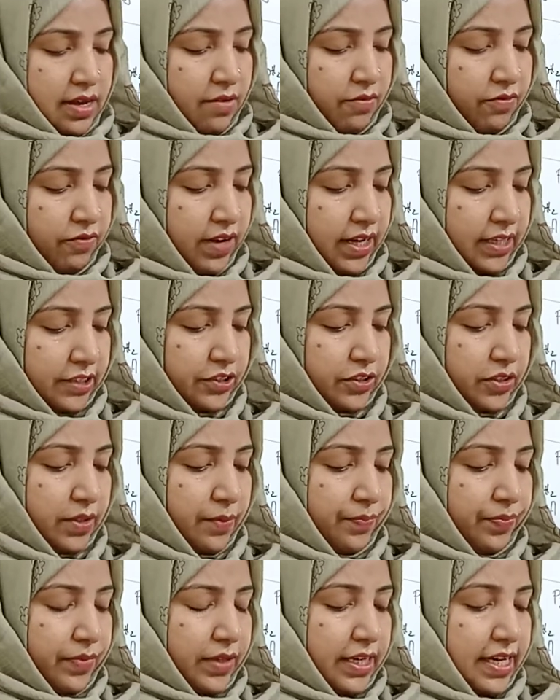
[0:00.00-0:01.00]
First,
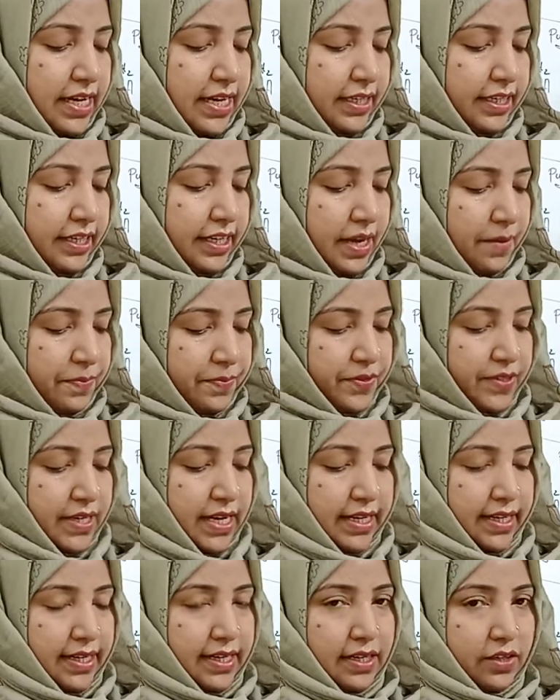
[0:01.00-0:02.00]
in Krebs
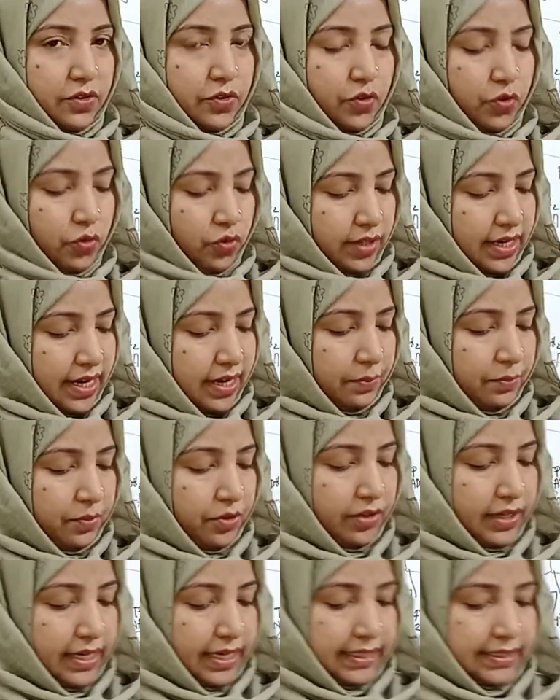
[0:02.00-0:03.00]
cycle,
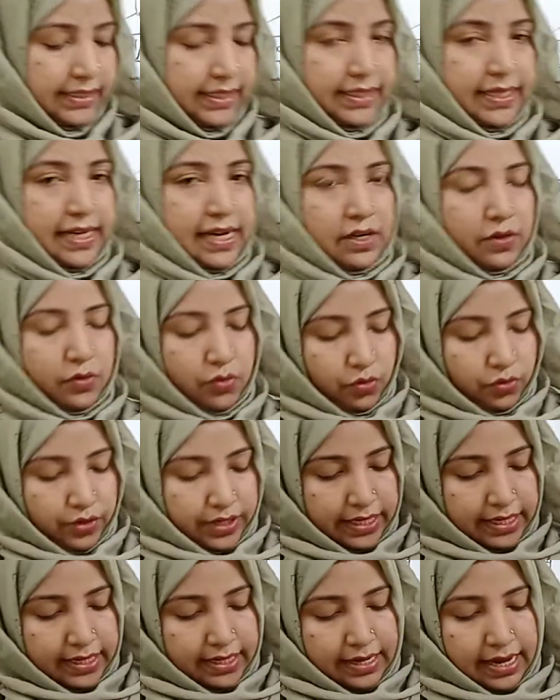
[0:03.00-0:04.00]
2-carbon
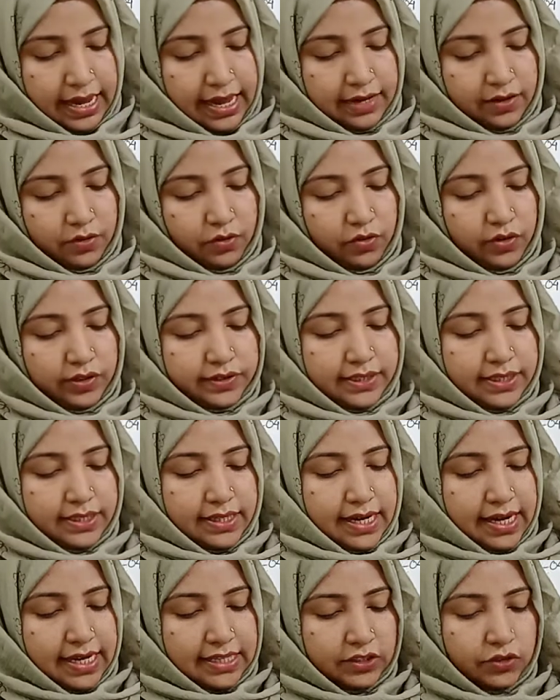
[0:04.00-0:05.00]
acetyl-CoA are
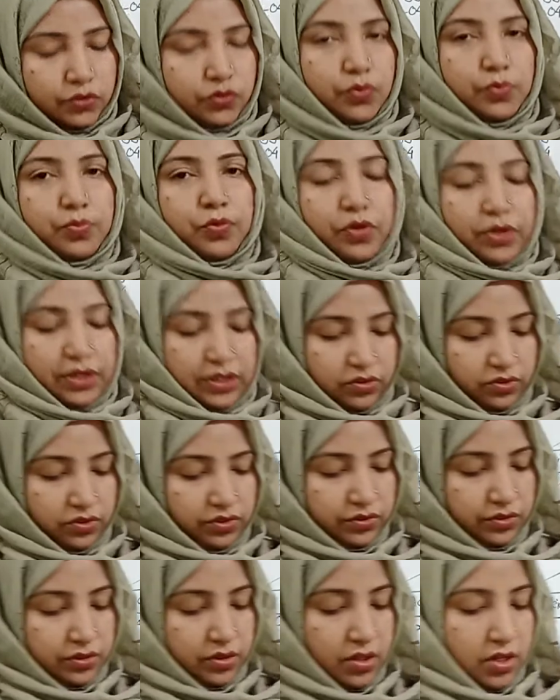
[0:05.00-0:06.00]
oxidized to produce
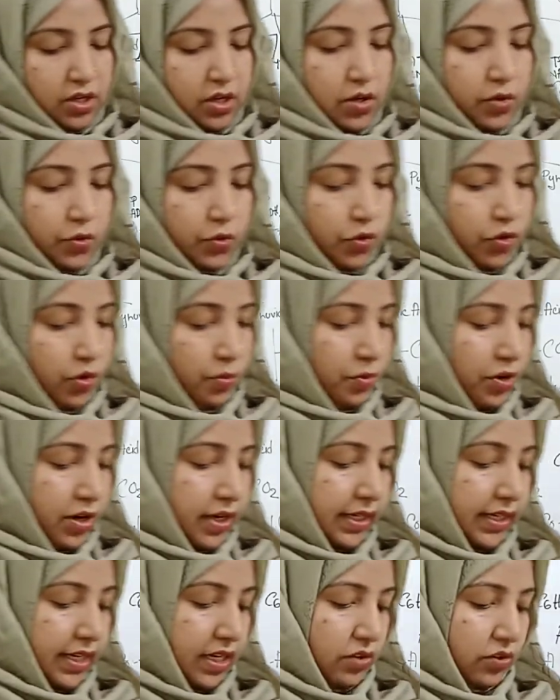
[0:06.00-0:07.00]
two
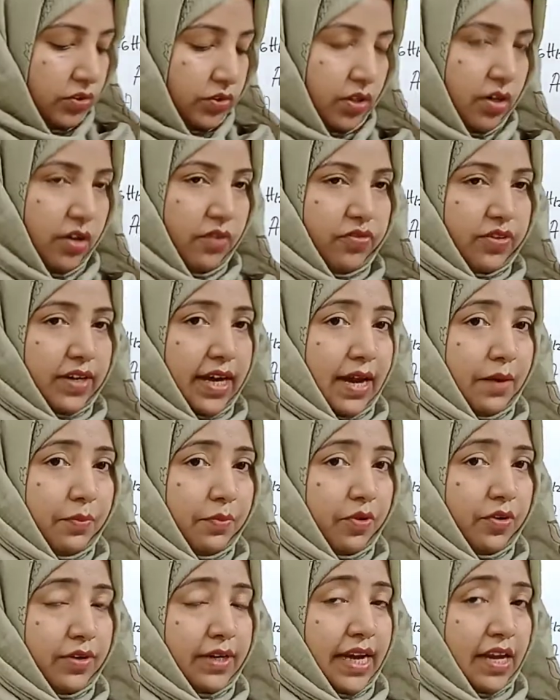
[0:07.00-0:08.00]
molecules of
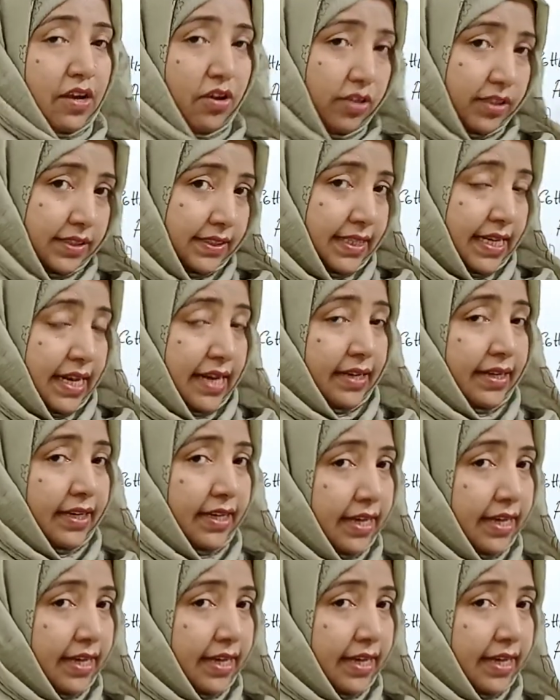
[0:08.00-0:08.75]
carbon dioxide.